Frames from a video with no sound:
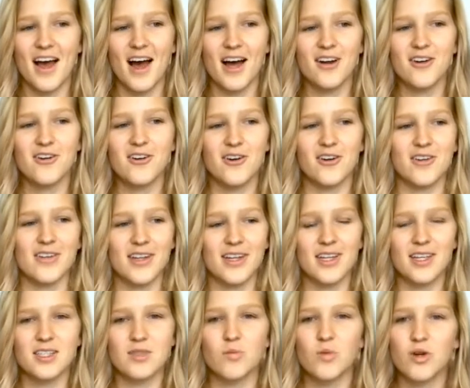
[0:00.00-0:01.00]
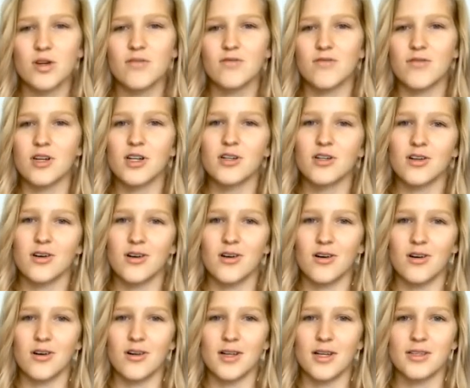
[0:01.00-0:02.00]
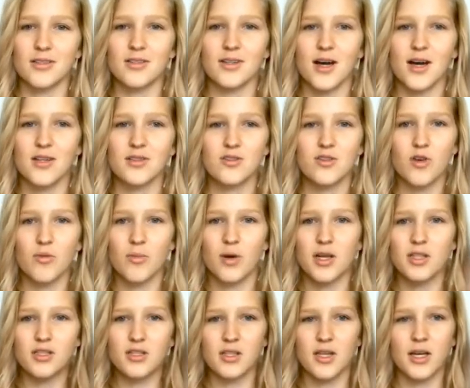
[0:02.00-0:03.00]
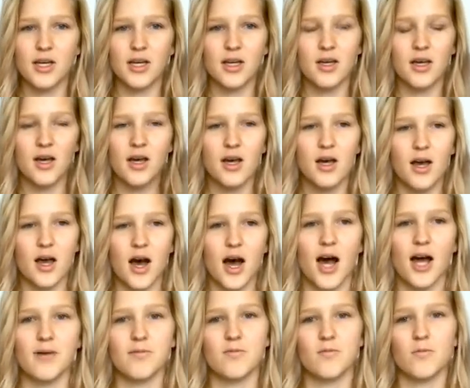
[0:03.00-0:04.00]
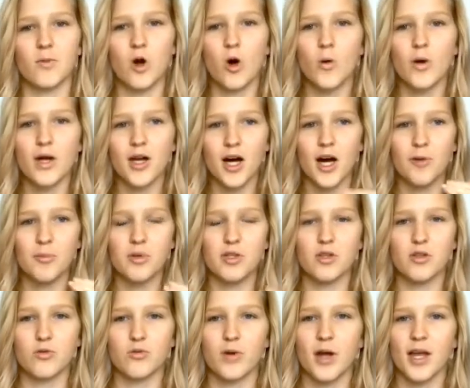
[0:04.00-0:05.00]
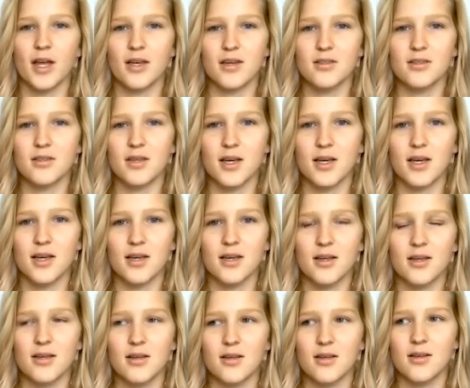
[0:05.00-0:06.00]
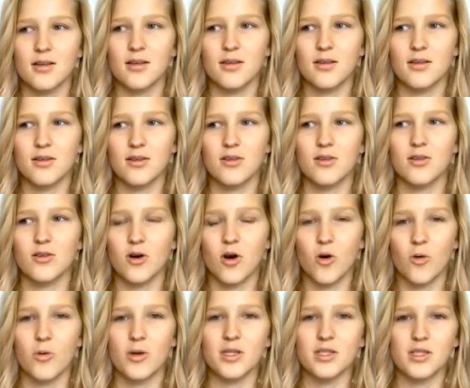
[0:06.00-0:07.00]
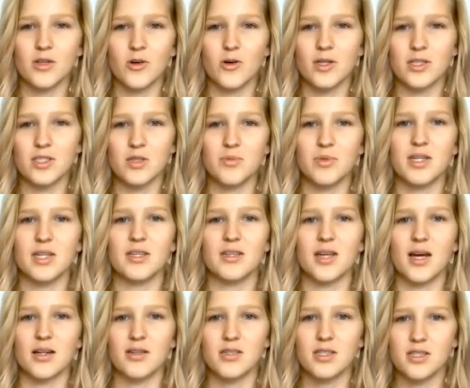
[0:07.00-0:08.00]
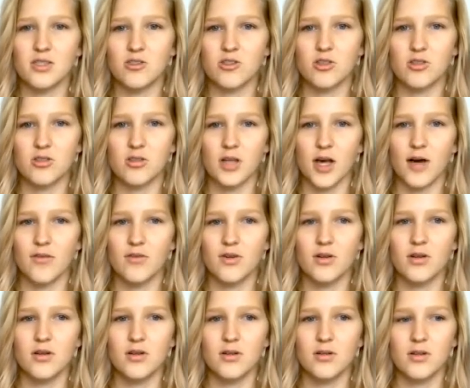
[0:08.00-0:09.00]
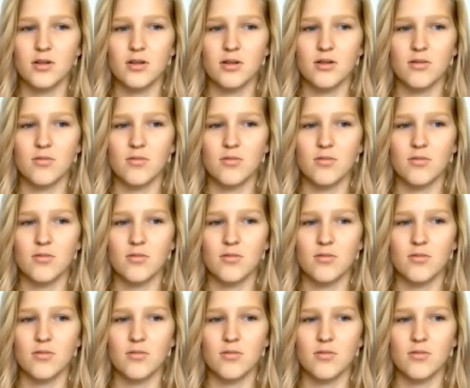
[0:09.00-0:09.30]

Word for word: I don't know, like it's more vertical. It's not so much like I'm going up in the ranks, like you're always going to be at that teacher level.